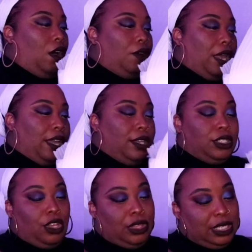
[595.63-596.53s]
Okay,
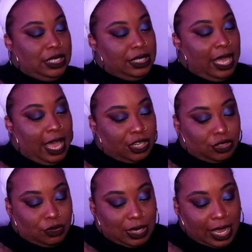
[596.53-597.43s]
so this is the
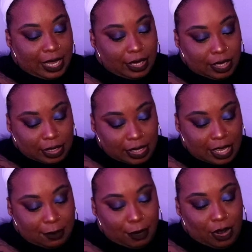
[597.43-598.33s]
actual, like,
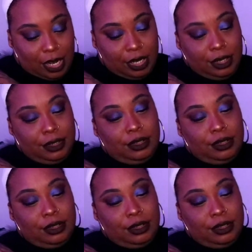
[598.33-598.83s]
gun part.